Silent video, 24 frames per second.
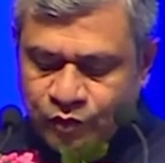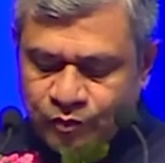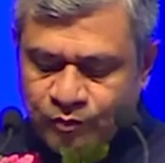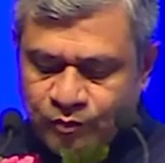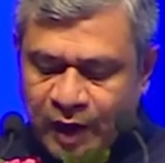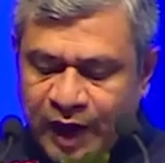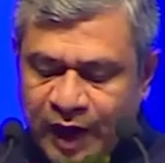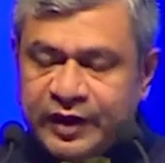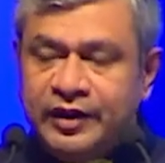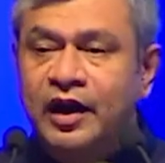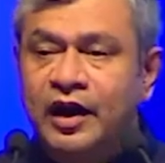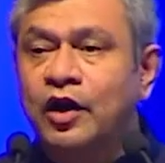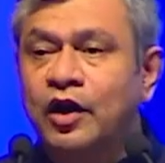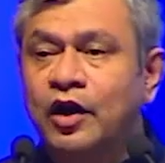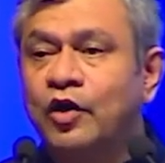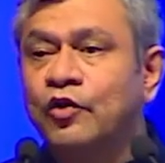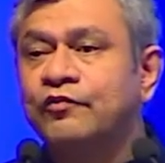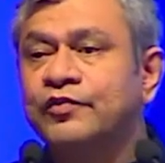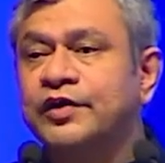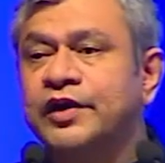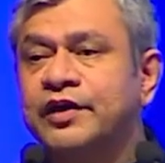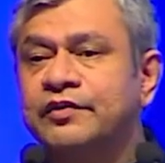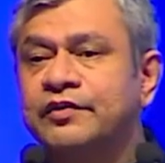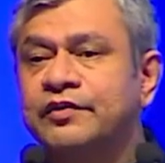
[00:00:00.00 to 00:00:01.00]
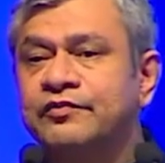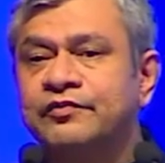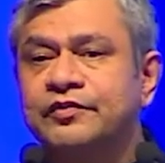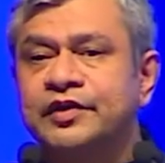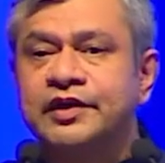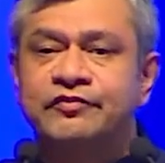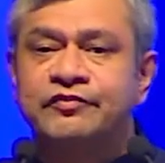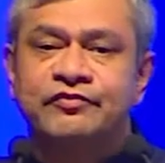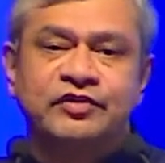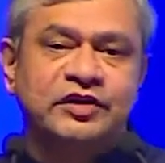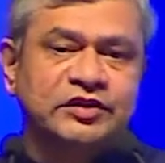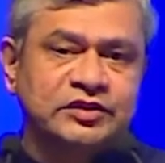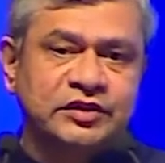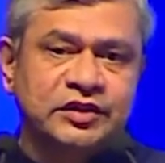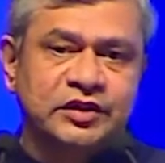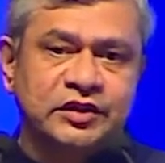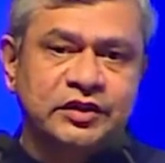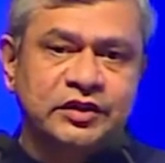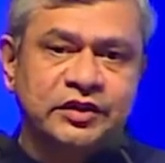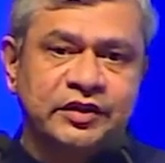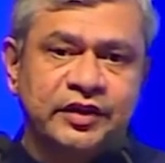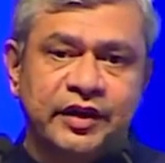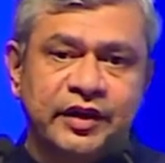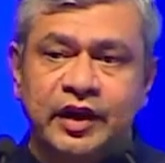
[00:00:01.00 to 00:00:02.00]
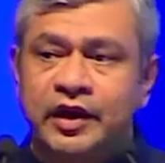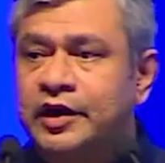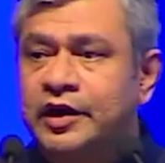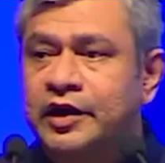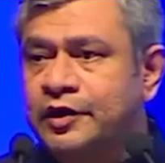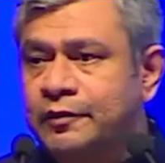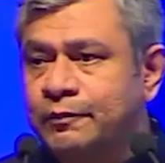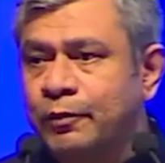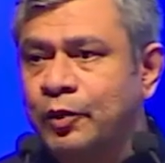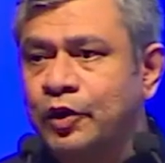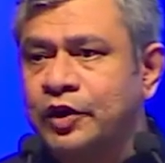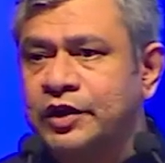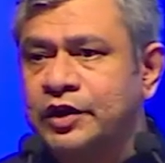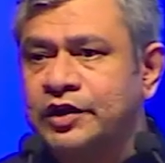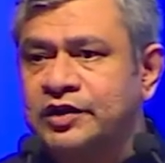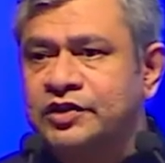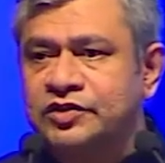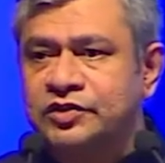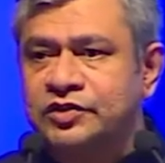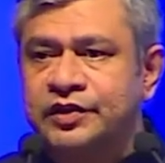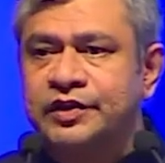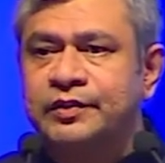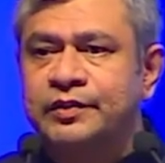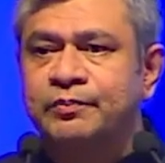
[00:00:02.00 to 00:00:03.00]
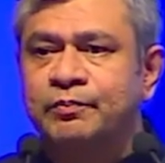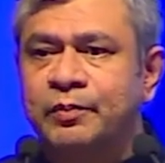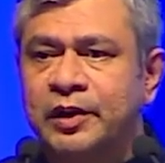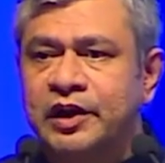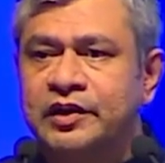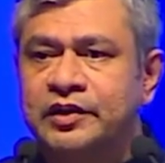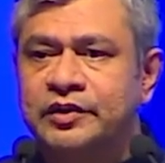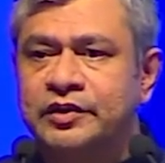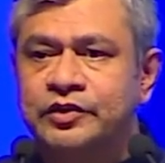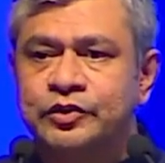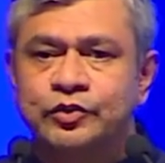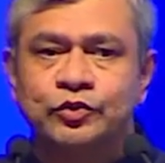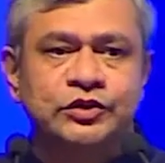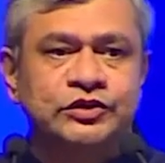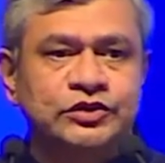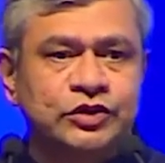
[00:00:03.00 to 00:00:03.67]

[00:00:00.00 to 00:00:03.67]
By now, we have invested $8.3 billion